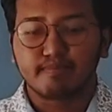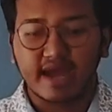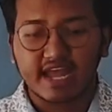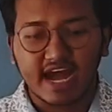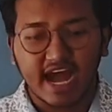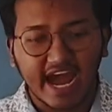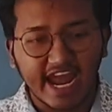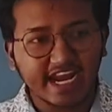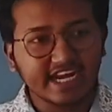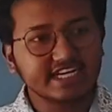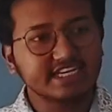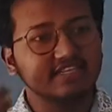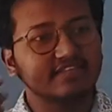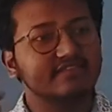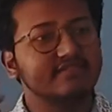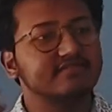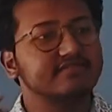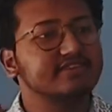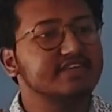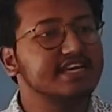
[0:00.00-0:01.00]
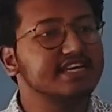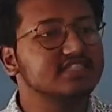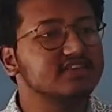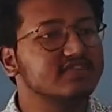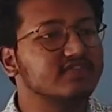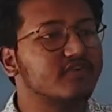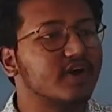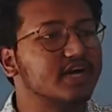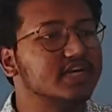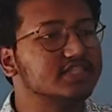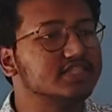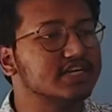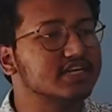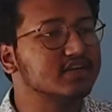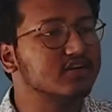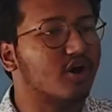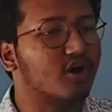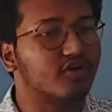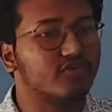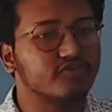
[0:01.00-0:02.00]
my height is a
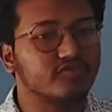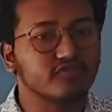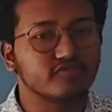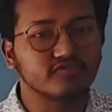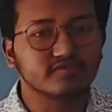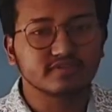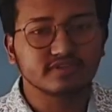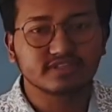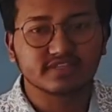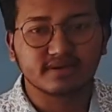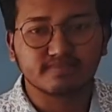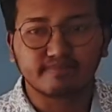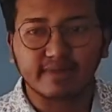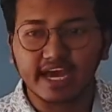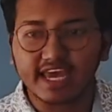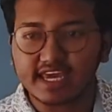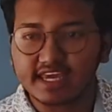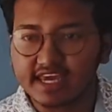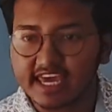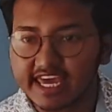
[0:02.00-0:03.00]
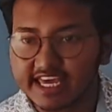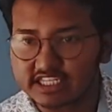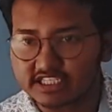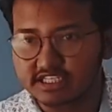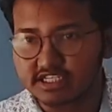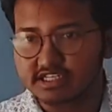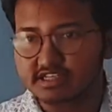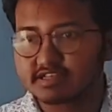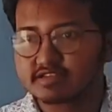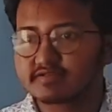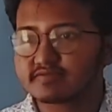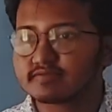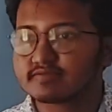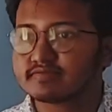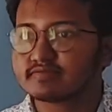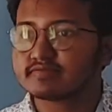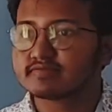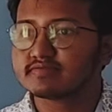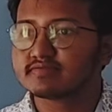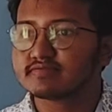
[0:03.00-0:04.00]
function of my age?
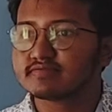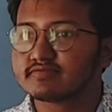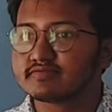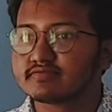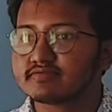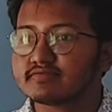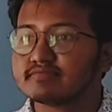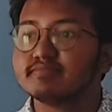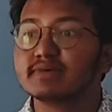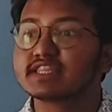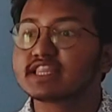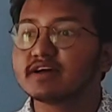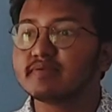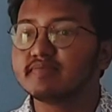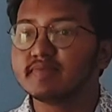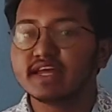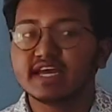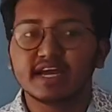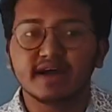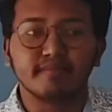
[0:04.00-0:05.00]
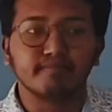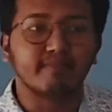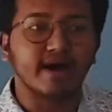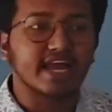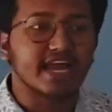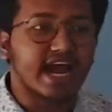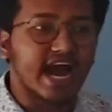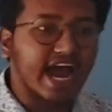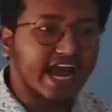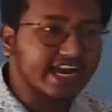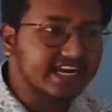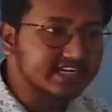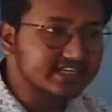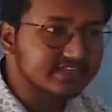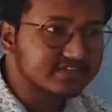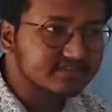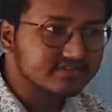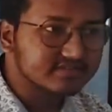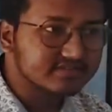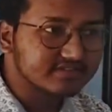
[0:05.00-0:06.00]
Matlab, my
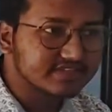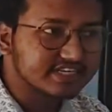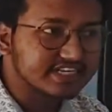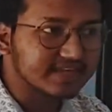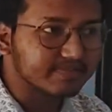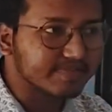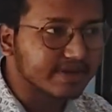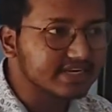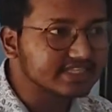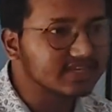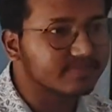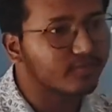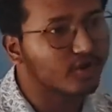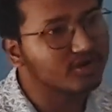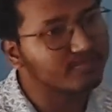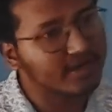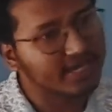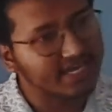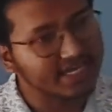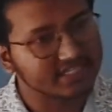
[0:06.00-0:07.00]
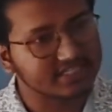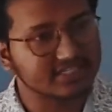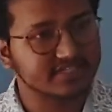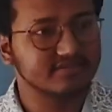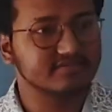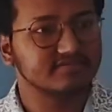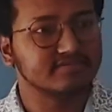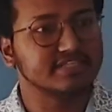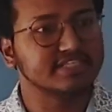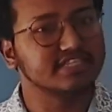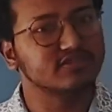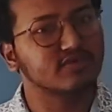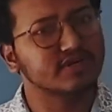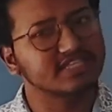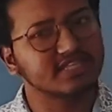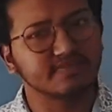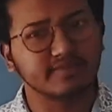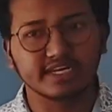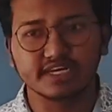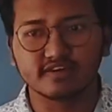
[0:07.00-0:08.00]
height depends upon my age. This is
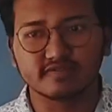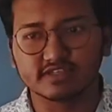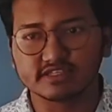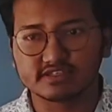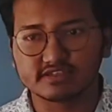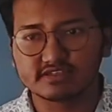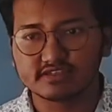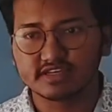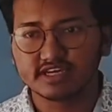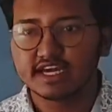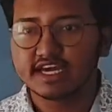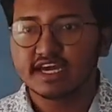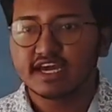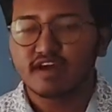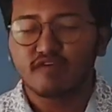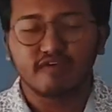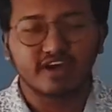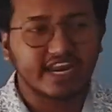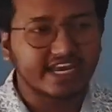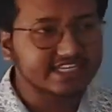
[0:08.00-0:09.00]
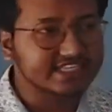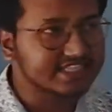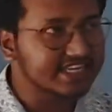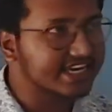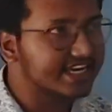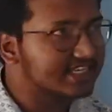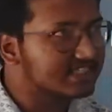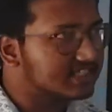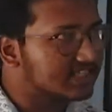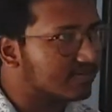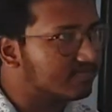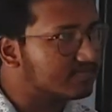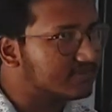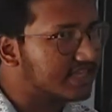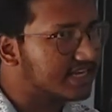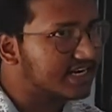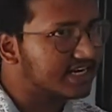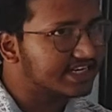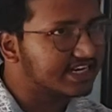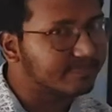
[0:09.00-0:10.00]
what the meaning of this. When I say
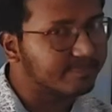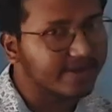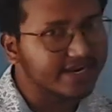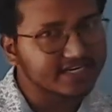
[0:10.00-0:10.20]
something